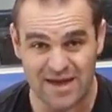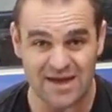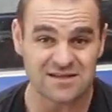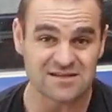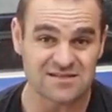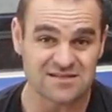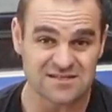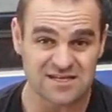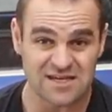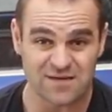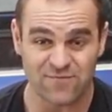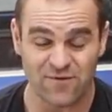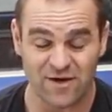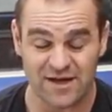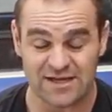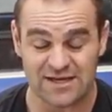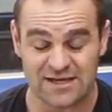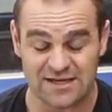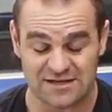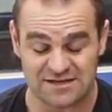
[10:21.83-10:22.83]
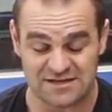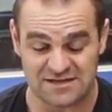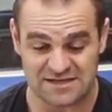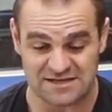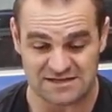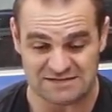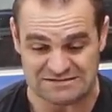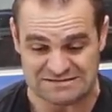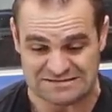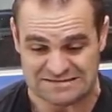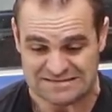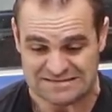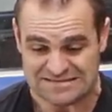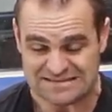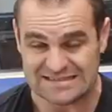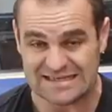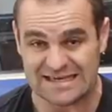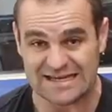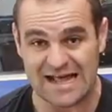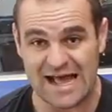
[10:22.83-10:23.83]
and see if I can
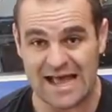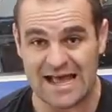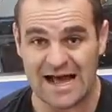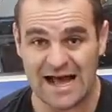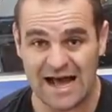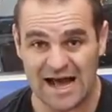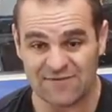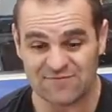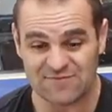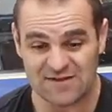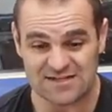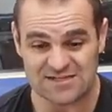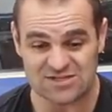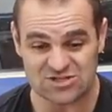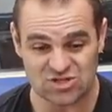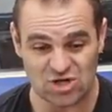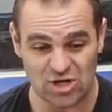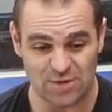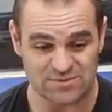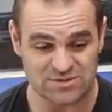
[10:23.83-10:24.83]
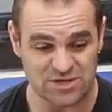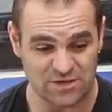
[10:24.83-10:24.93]
get a half decent job.